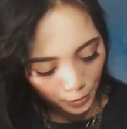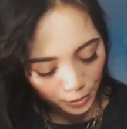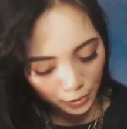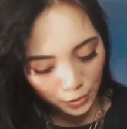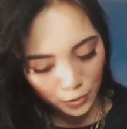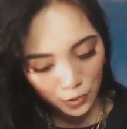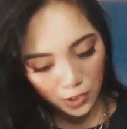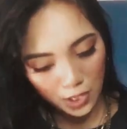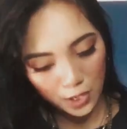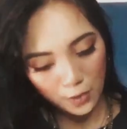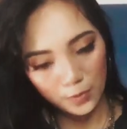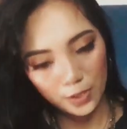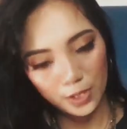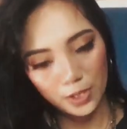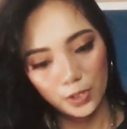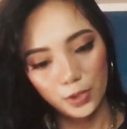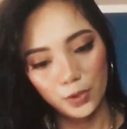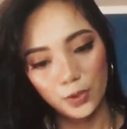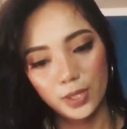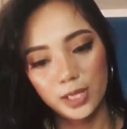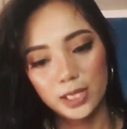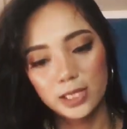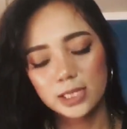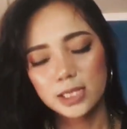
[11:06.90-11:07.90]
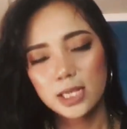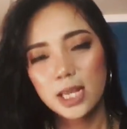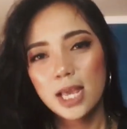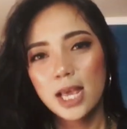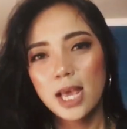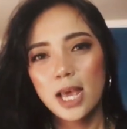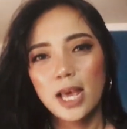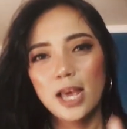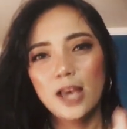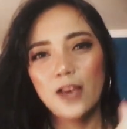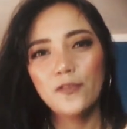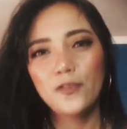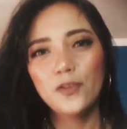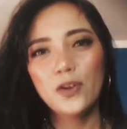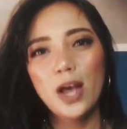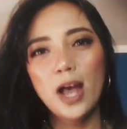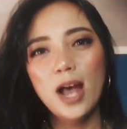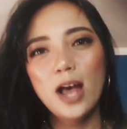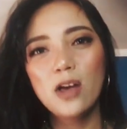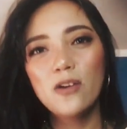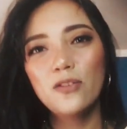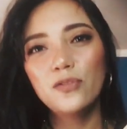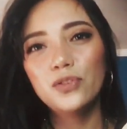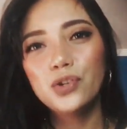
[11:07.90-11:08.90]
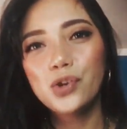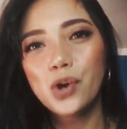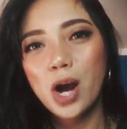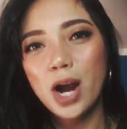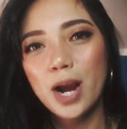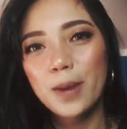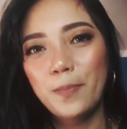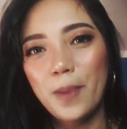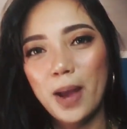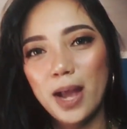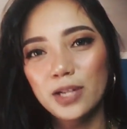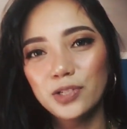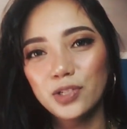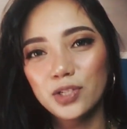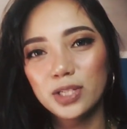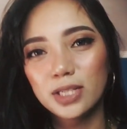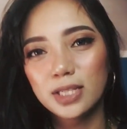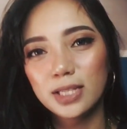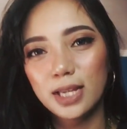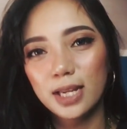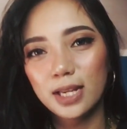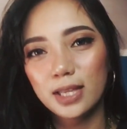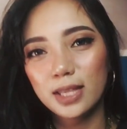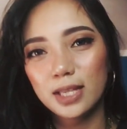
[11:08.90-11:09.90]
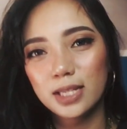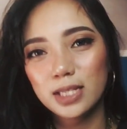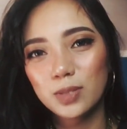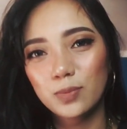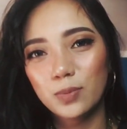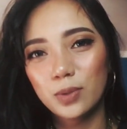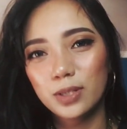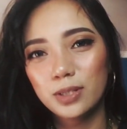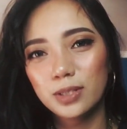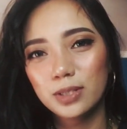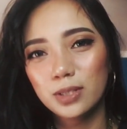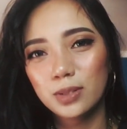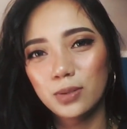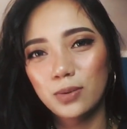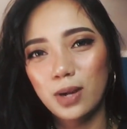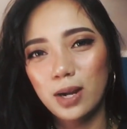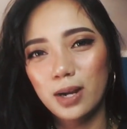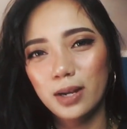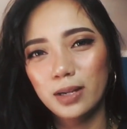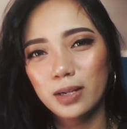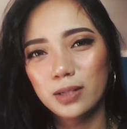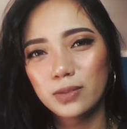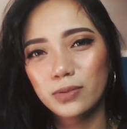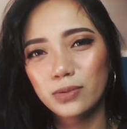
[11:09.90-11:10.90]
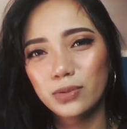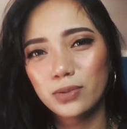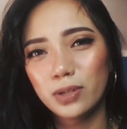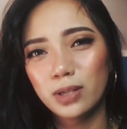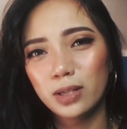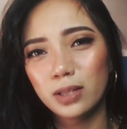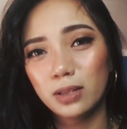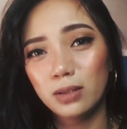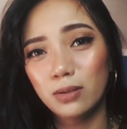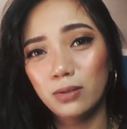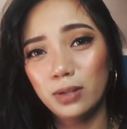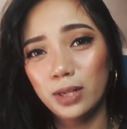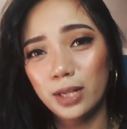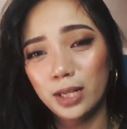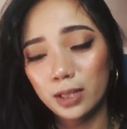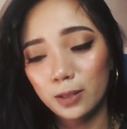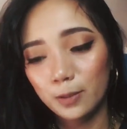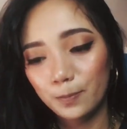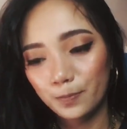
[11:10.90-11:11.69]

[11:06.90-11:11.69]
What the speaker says: to share with you is, if you have dry patches like this one, so ako nagsusugat na ulit.